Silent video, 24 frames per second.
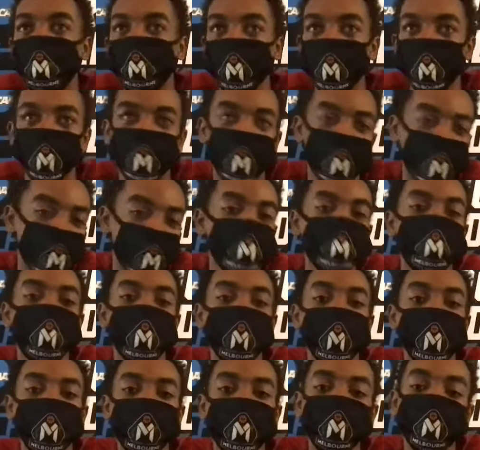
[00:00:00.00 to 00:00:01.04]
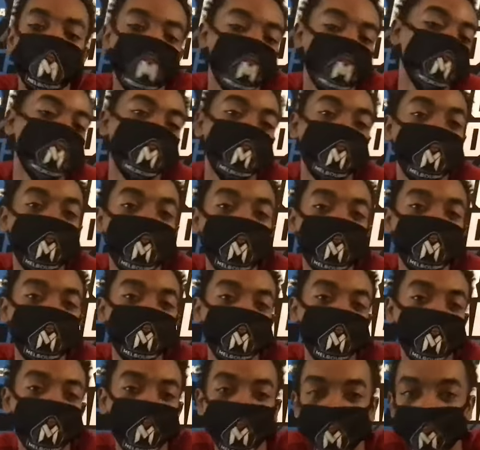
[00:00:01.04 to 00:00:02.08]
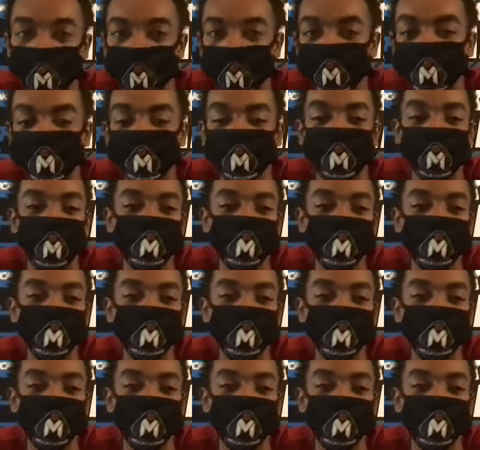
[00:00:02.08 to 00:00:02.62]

for the time being, it's just us in our